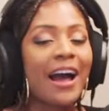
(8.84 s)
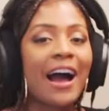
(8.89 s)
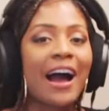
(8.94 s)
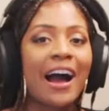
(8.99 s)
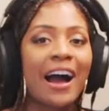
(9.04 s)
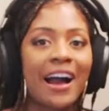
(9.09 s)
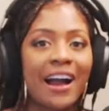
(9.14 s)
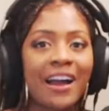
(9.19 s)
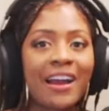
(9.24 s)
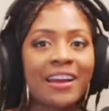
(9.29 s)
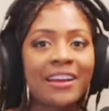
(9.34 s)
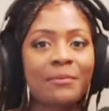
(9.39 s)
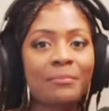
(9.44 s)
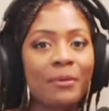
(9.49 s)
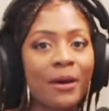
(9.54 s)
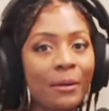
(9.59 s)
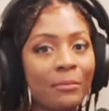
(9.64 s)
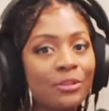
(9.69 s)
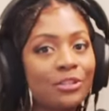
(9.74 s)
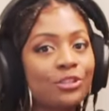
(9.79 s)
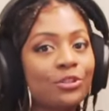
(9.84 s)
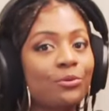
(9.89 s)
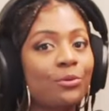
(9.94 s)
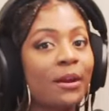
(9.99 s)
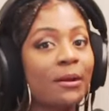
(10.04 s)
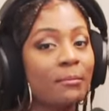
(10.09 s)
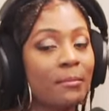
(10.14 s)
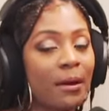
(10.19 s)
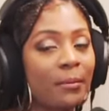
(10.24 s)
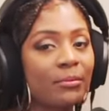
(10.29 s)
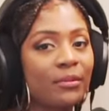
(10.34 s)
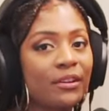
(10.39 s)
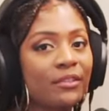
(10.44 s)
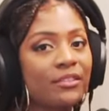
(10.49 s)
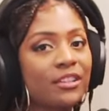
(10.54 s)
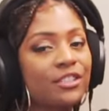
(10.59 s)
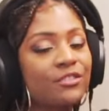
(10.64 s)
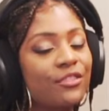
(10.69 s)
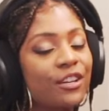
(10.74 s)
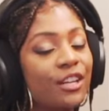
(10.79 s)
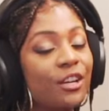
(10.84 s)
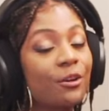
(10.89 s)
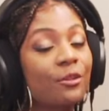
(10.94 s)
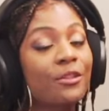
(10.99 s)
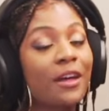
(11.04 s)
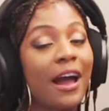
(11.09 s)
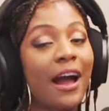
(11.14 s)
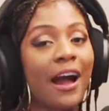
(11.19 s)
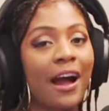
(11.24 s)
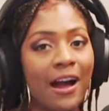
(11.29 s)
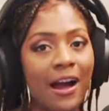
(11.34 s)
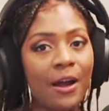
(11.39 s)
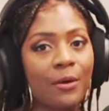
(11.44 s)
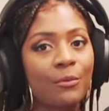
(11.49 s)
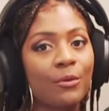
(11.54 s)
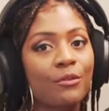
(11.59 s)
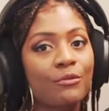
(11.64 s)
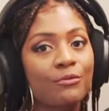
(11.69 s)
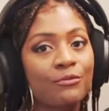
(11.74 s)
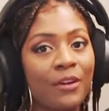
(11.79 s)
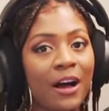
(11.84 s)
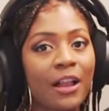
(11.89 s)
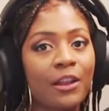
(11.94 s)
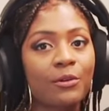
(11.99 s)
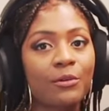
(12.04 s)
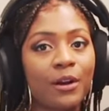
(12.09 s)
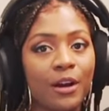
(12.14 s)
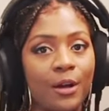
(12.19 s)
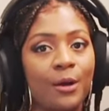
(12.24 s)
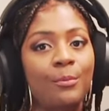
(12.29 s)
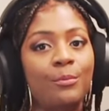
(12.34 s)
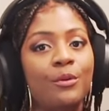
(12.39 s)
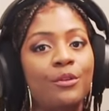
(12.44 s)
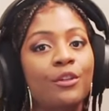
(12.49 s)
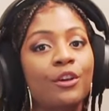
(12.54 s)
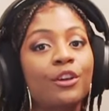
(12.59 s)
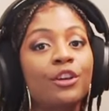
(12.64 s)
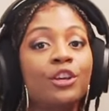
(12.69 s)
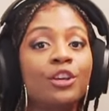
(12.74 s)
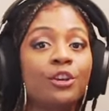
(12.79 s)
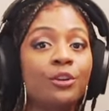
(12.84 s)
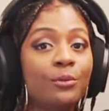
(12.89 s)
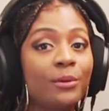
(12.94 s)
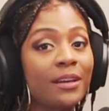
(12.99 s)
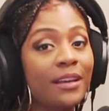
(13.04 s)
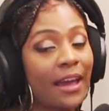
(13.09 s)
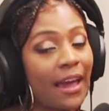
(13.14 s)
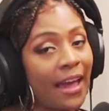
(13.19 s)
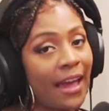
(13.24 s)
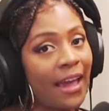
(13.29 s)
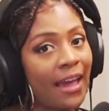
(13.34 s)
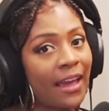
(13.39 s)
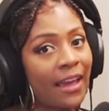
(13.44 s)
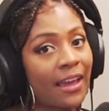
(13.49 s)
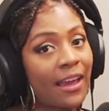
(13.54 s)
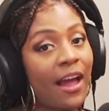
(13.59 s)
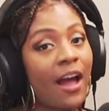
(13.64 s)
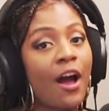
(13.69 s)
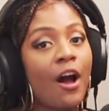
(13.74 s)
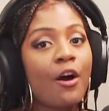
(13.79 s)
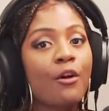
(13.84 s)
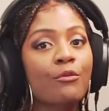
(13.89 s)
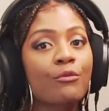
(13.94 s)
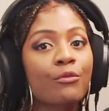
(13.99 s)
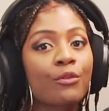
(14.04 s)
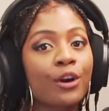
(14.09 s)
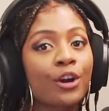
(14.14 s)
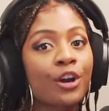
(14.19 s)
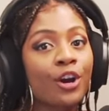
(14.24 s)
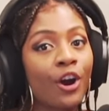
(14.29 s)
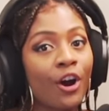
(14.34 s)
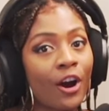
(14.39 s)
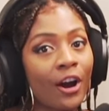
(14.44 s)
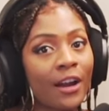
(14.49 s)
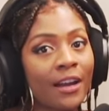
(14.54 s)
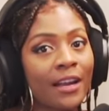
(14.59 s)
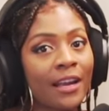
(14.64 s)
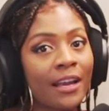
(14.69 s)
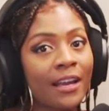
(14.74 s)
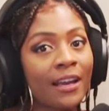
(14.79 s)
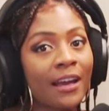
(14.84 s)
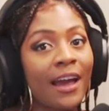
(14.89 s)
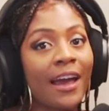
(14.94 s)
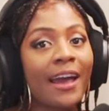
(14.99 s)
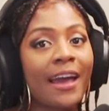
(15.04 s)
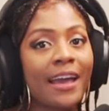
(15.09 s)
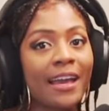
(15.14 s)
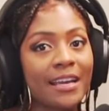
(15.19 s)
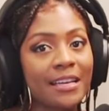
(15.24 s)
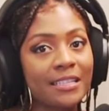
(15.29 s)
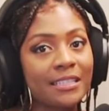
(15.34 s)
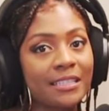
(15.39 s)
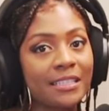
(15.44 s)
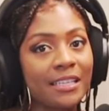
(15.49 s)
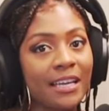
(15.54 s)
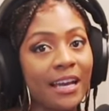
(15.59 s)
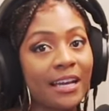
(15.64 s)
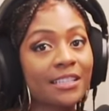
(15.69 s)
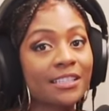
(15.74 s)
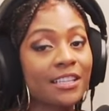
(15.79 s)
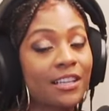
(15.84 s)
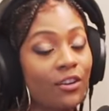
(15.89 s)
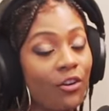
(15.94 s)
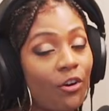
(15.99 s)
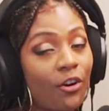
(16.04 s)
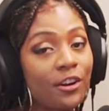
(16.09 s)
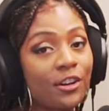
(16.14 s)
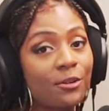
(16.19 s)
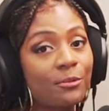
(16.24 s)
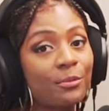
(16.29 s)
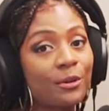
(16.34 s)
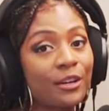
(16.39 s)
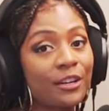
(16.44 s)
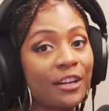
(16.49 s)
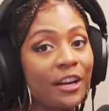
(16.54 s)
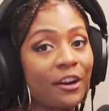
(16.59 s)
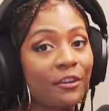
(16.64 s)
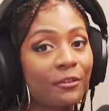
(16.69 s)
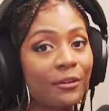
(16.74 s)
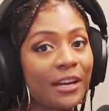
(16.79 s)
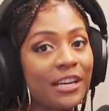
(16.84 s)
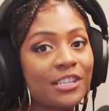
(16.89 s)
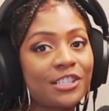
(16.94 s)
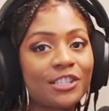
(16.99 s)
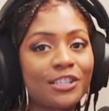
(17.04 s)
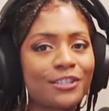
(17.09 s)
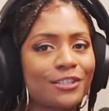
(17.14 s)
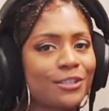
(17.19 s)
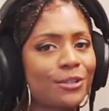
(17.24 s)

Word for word: I promised you in my previous video that I would follow up with a Q&A regarding ACX and audiobook narration.